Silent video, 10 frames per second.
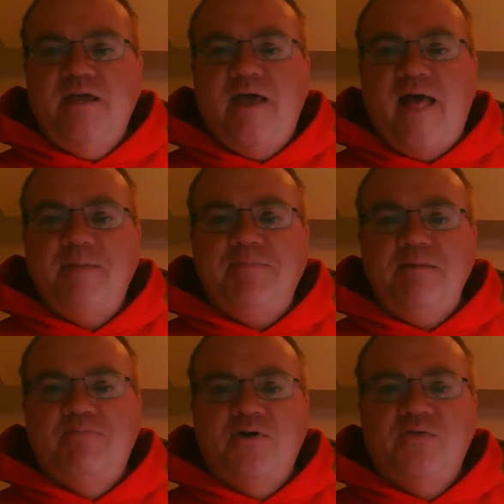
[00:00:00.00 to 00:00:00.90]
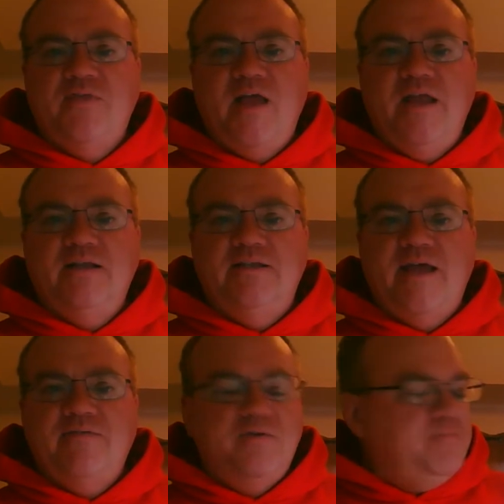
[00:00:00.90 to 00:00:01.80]
Happy birthday to
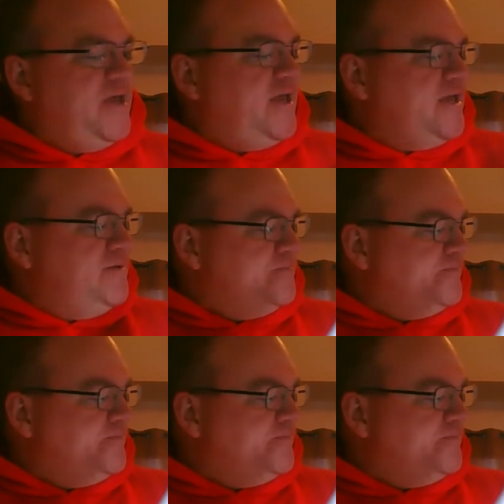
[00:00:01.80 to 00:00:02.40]
Devin B.